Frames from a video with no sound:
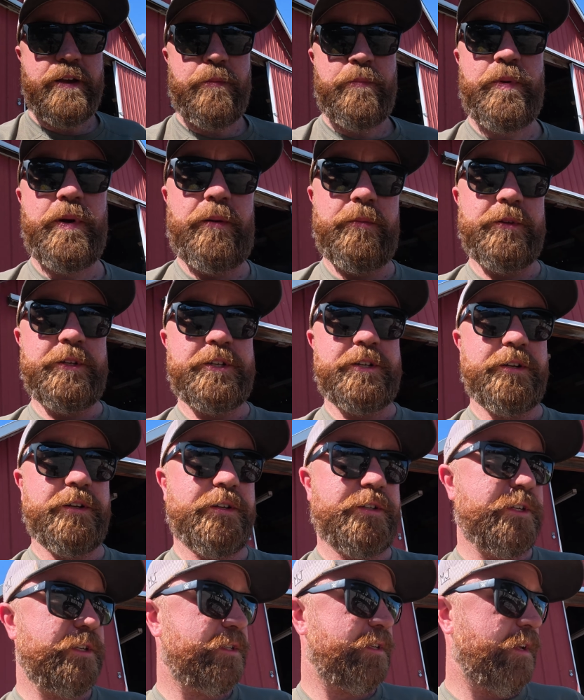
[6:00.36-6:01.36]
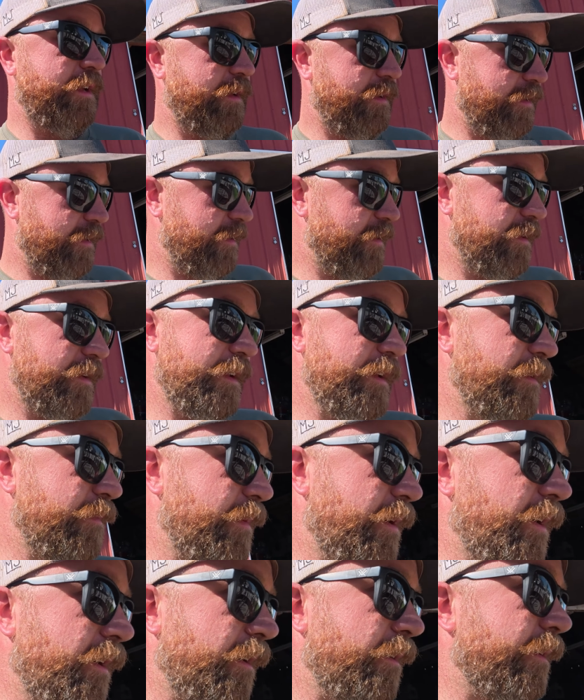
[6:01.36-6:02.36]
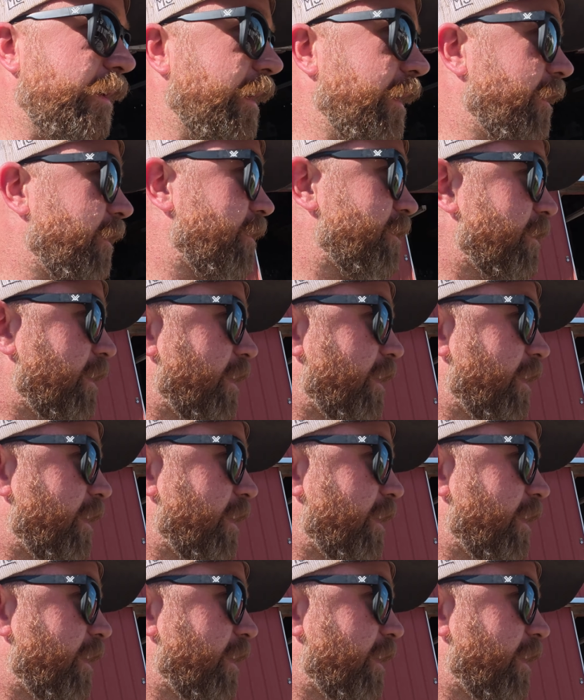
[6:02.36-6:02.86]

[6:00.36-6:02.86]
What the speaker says: I probably should have just did them all while I was